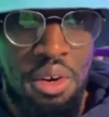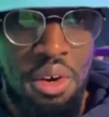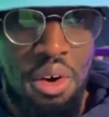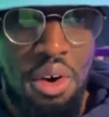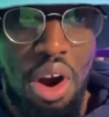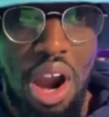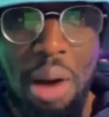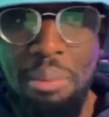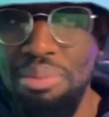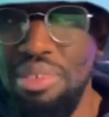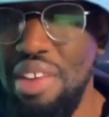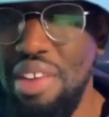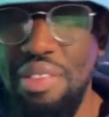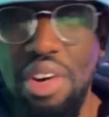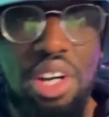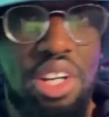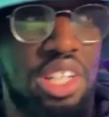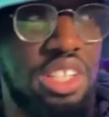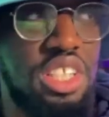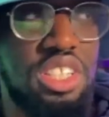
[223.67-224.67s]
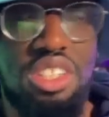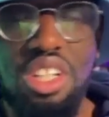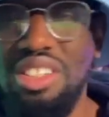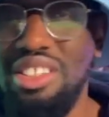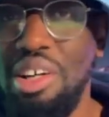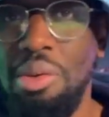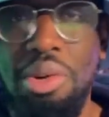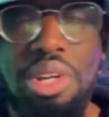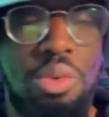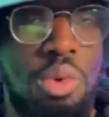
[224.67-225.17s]
I'm never going to discuss
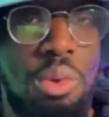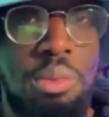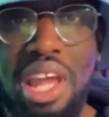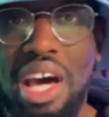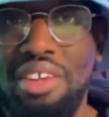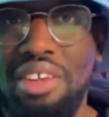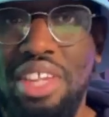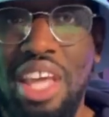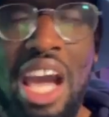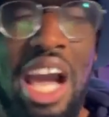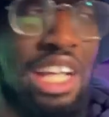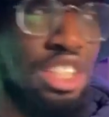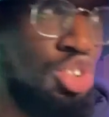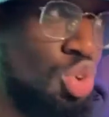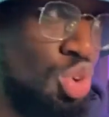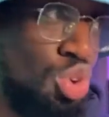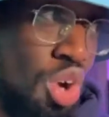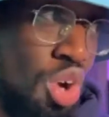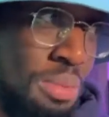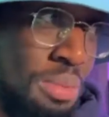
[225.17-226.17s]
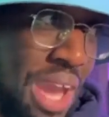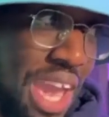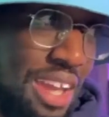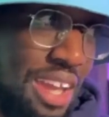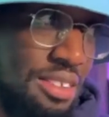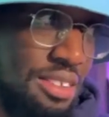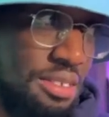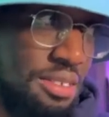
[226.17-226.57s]
that with a woman out there. I saw your man.